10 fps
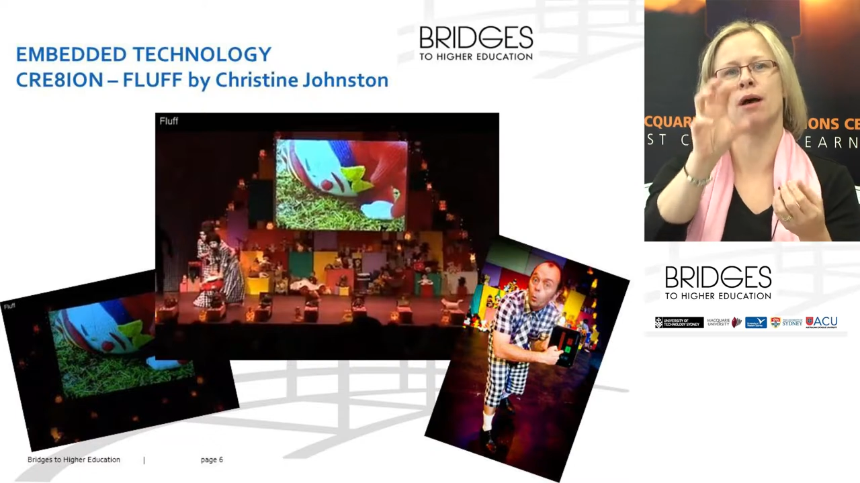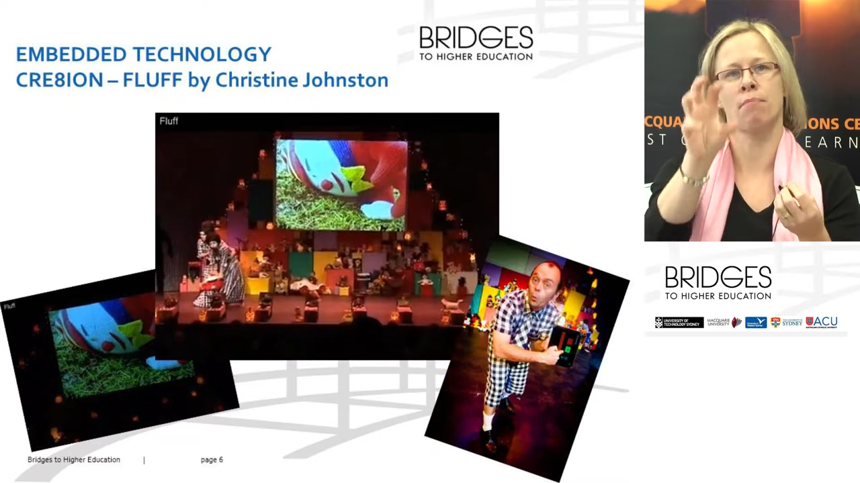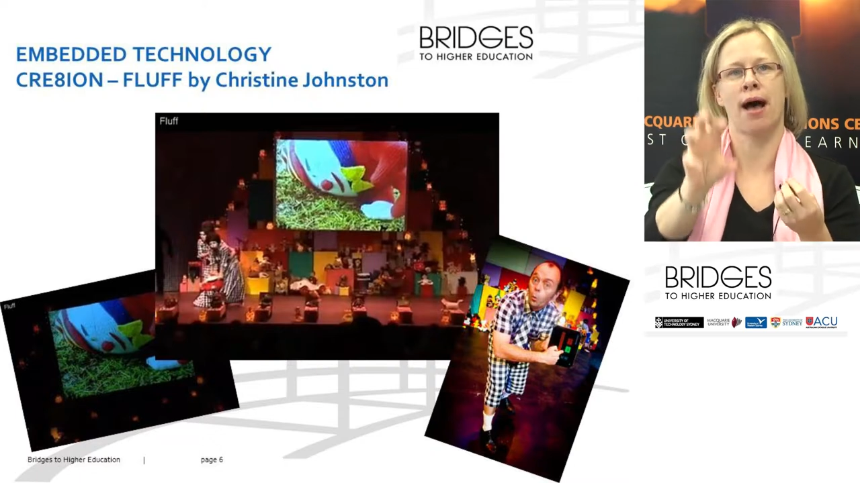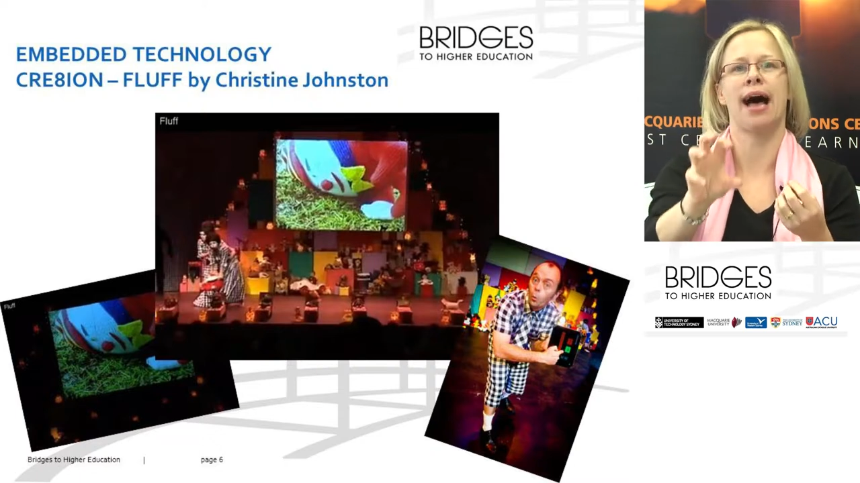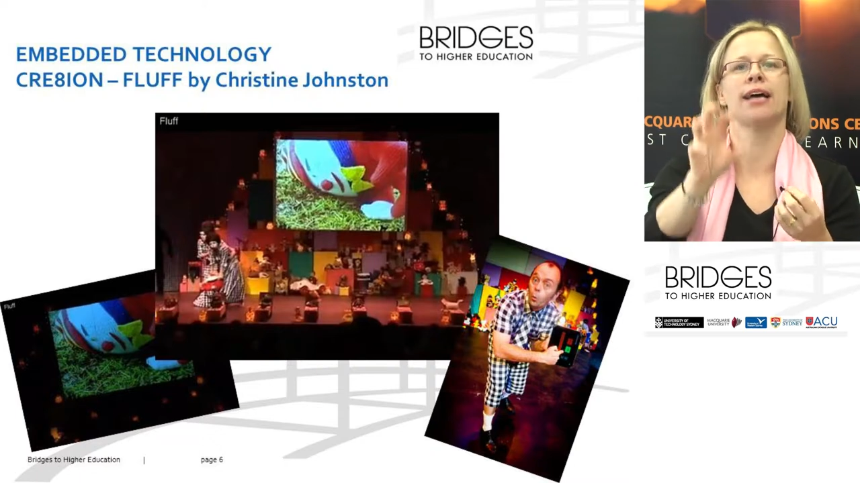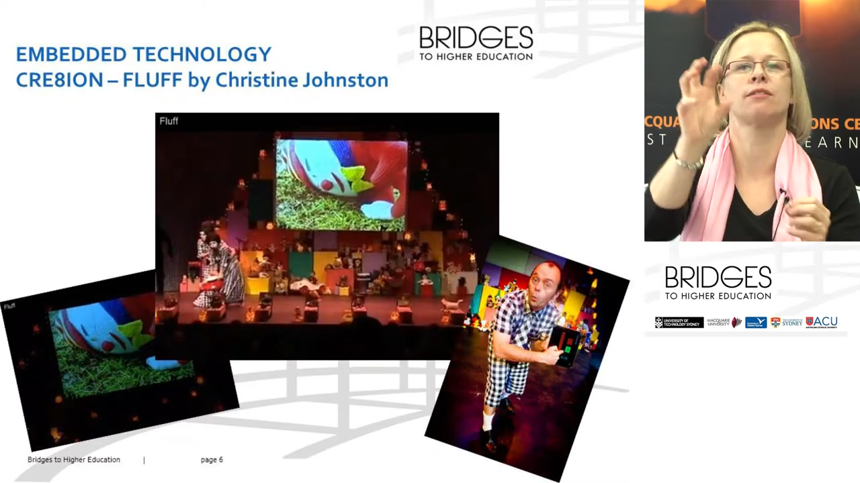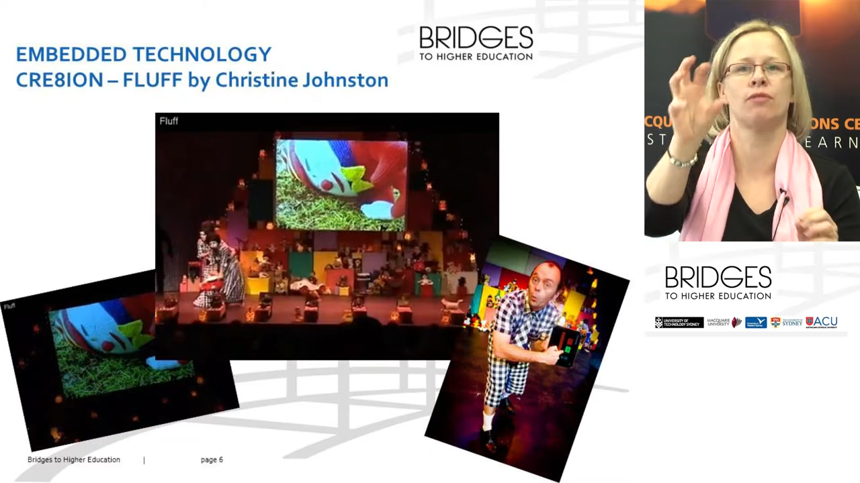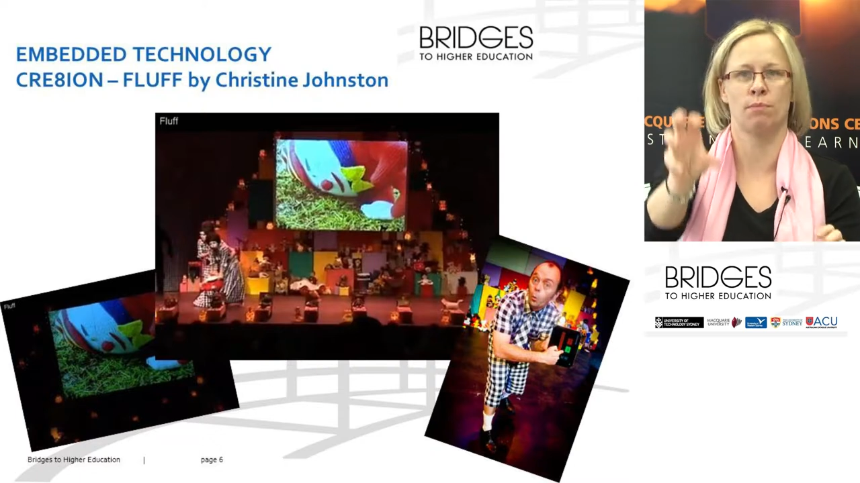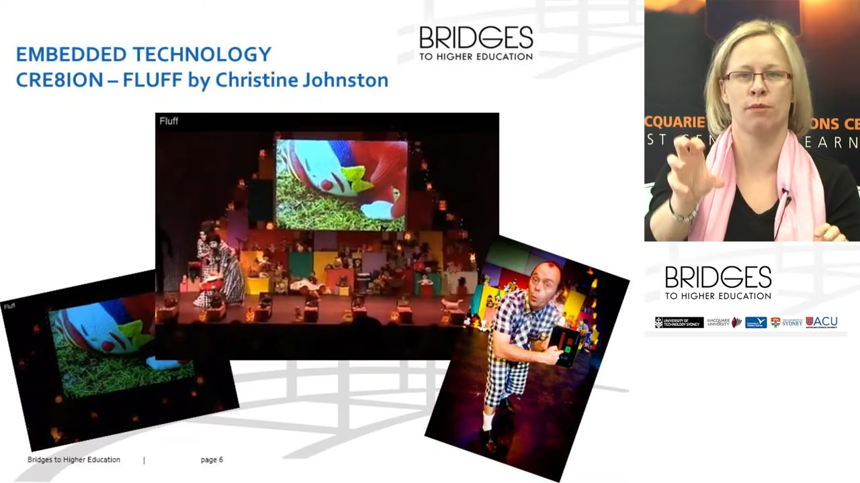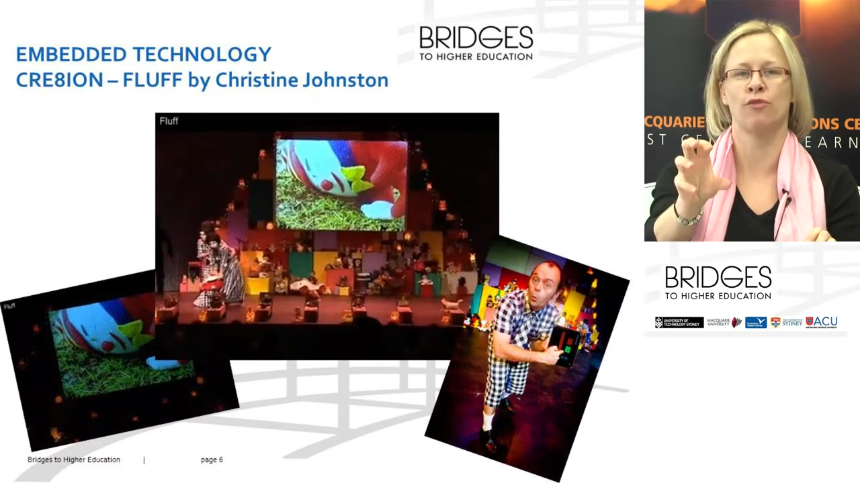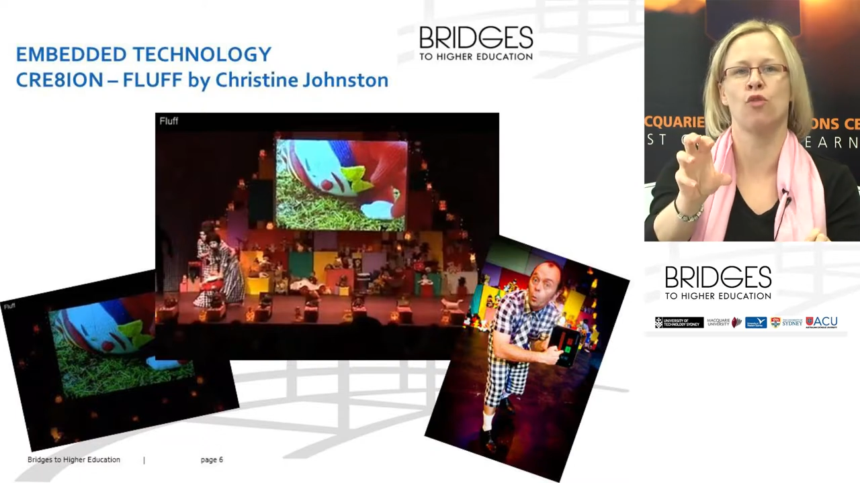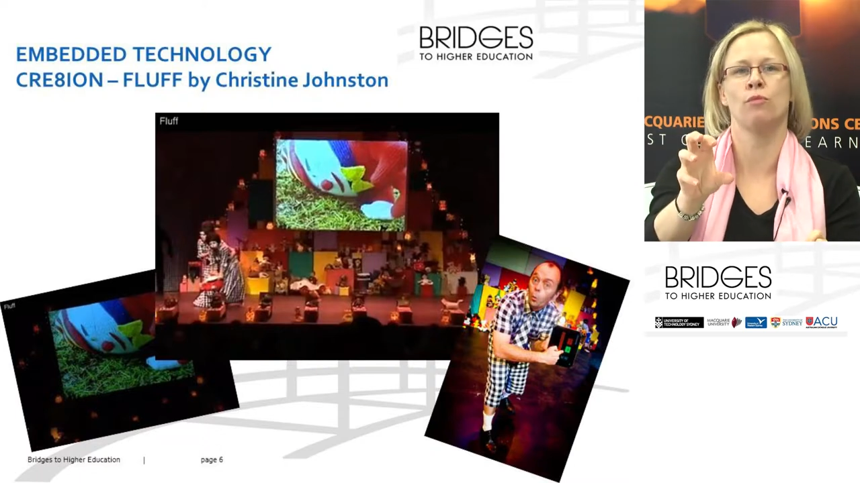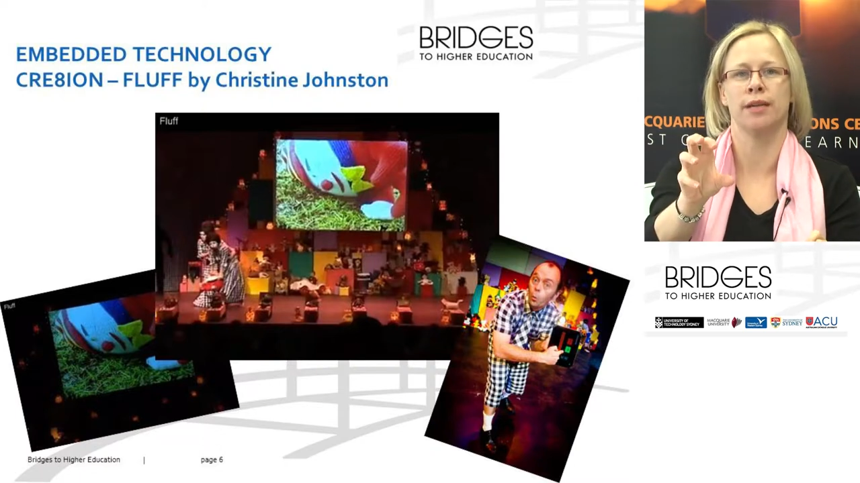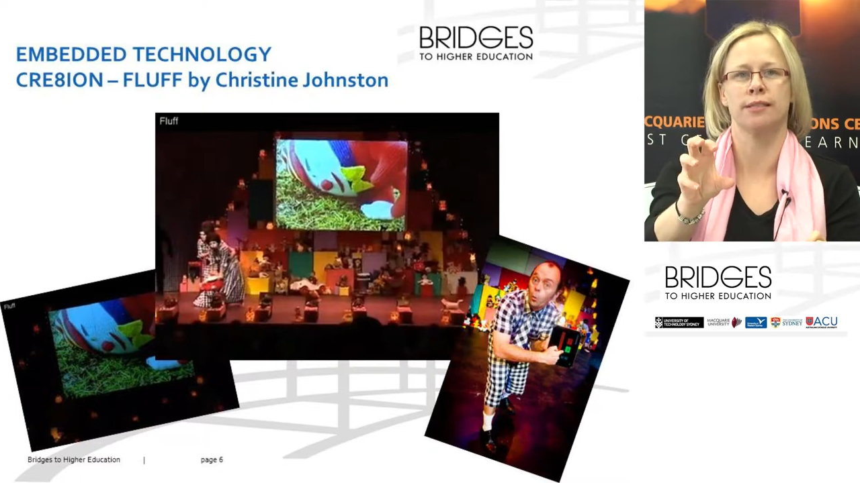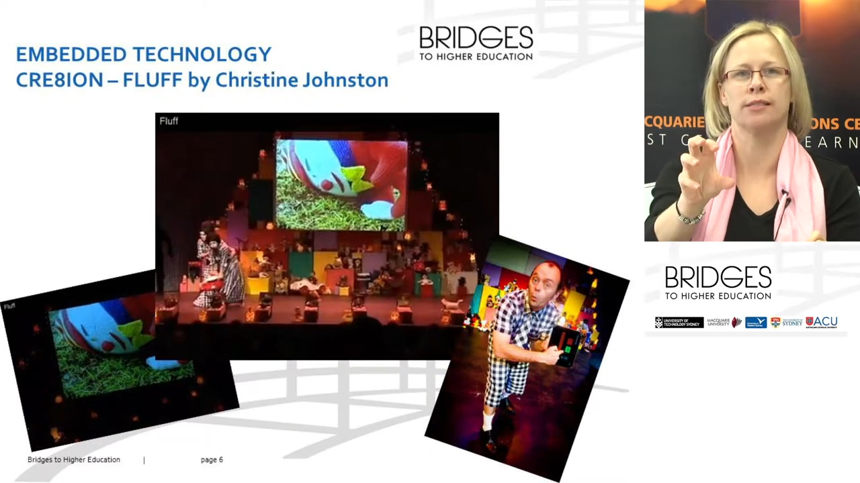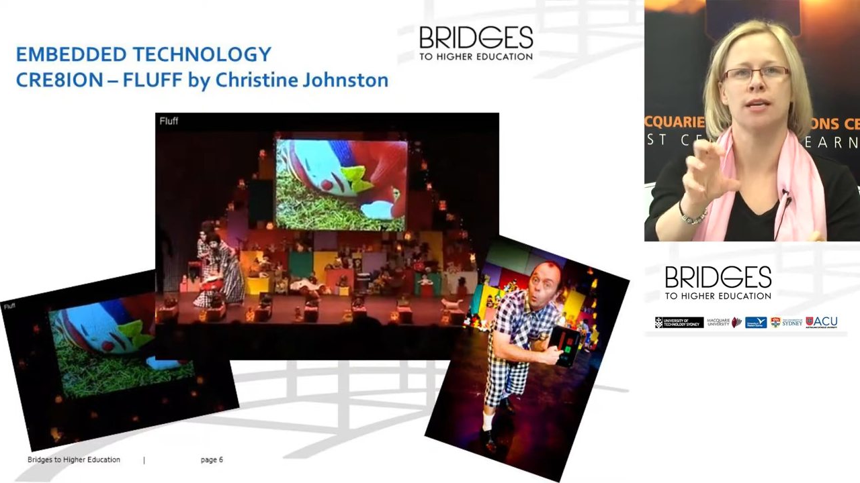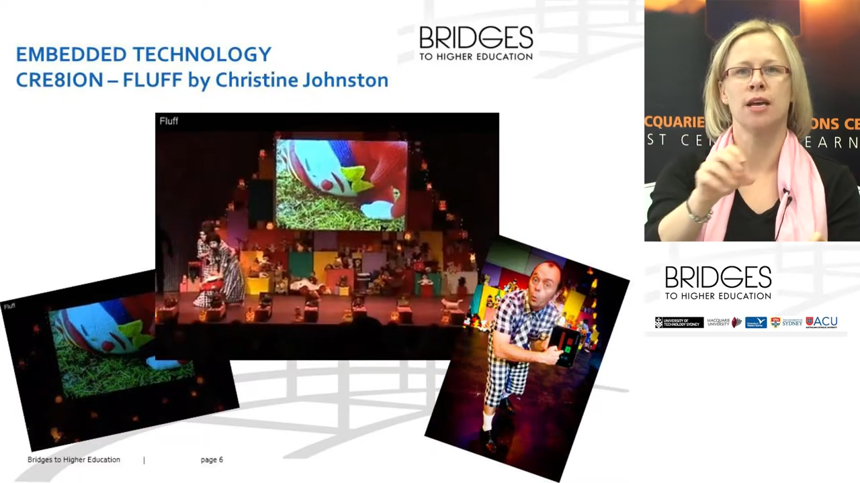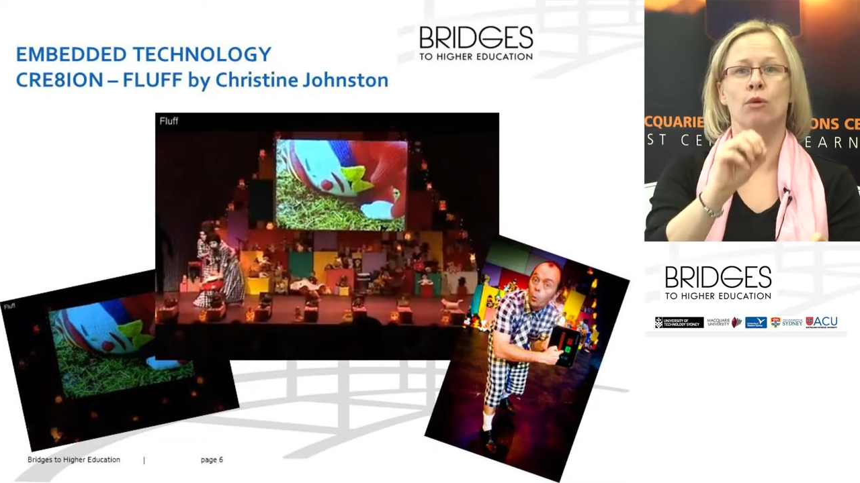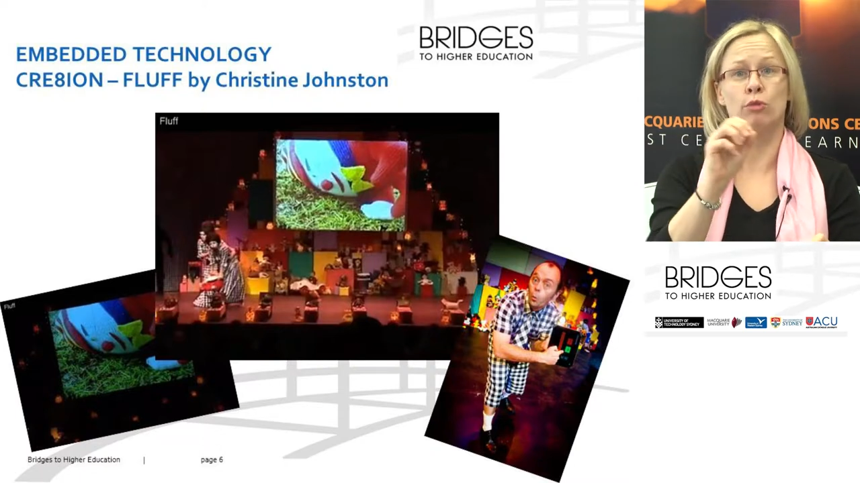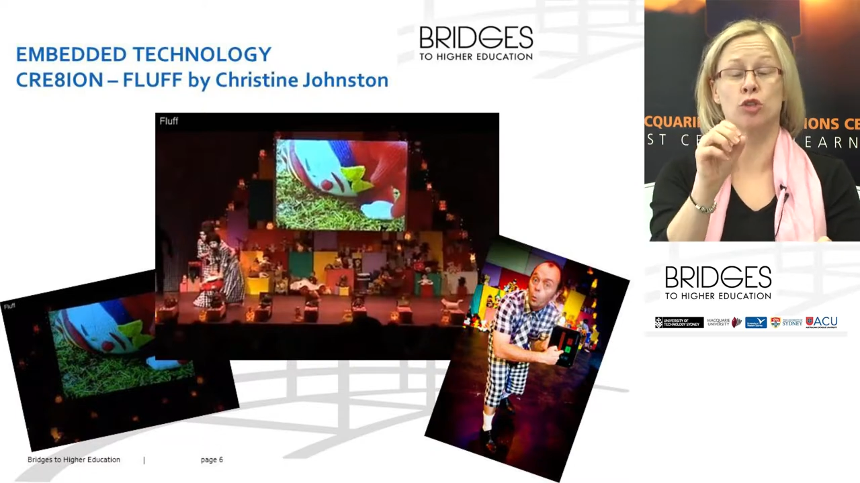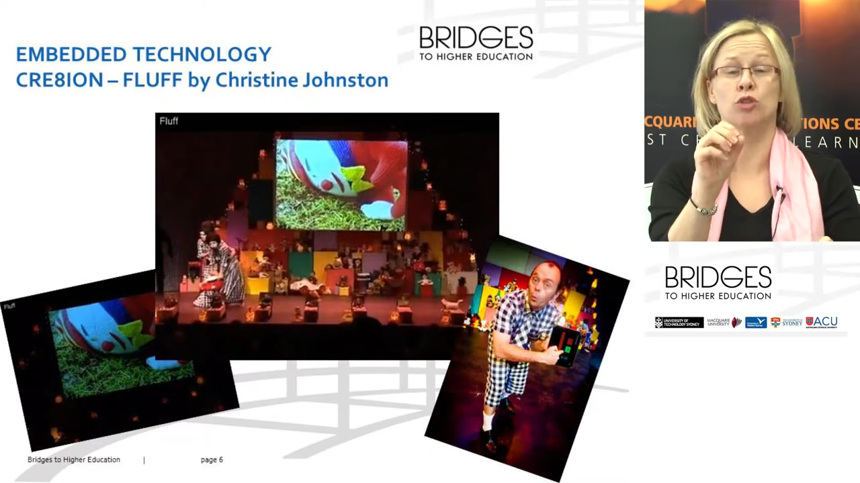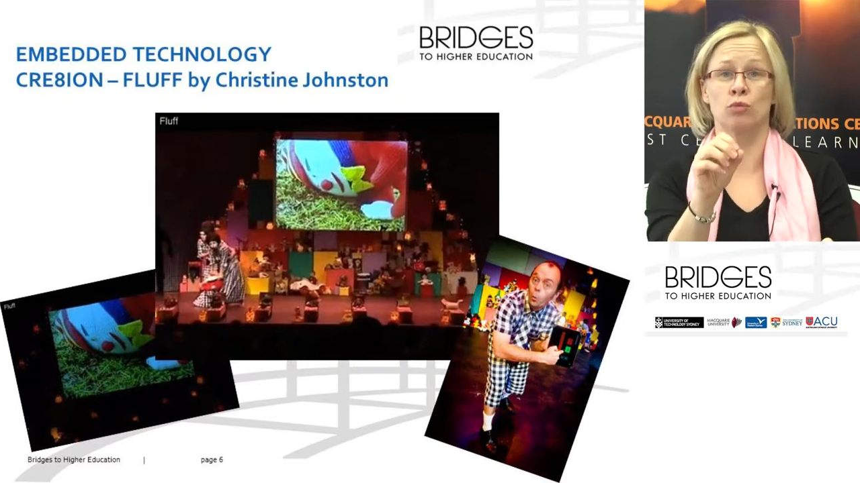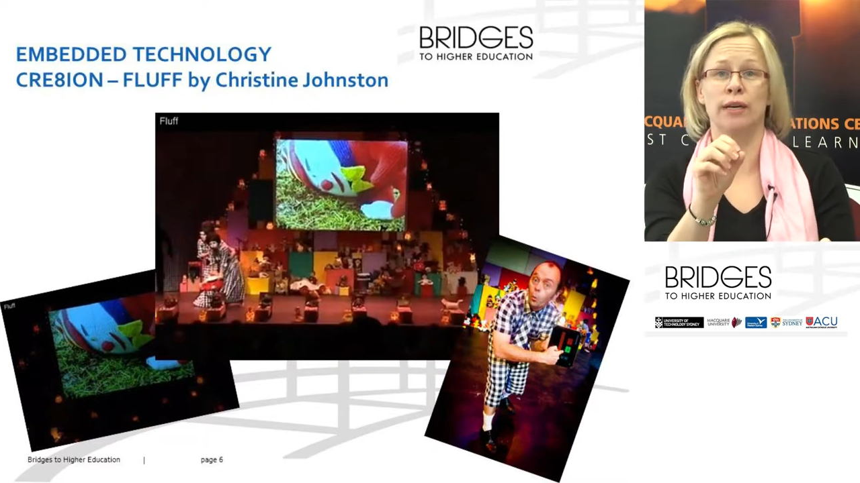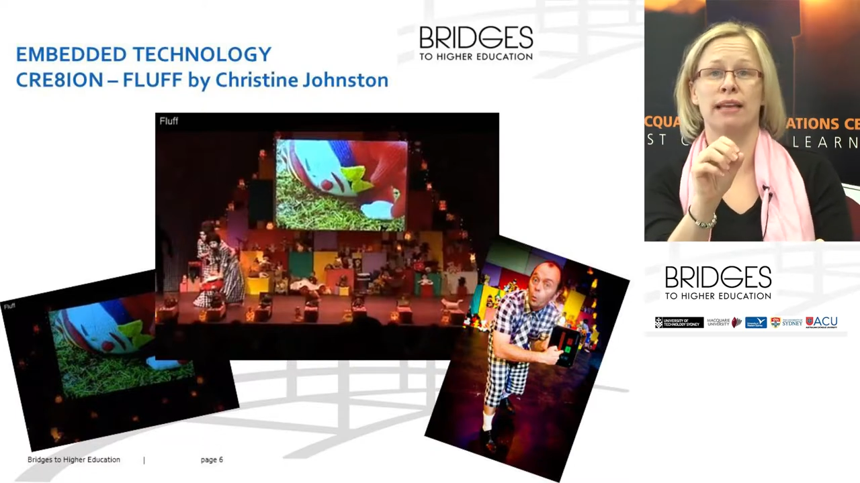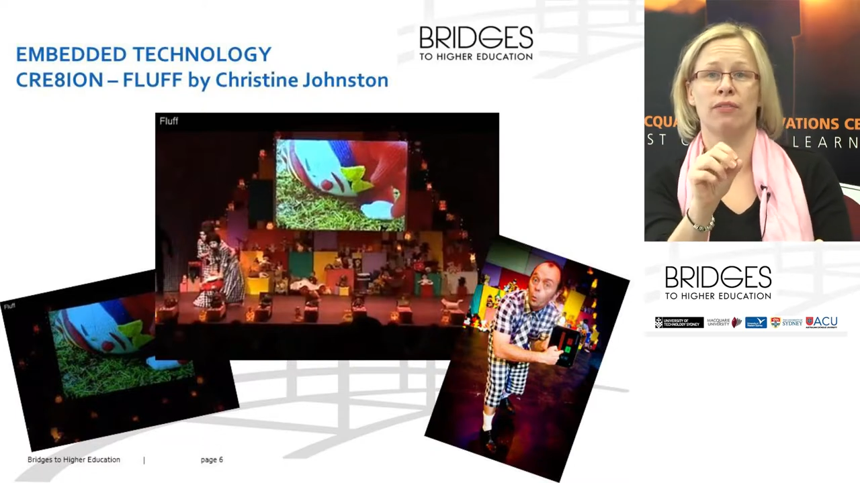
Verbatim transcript: a part of the performance, which was a really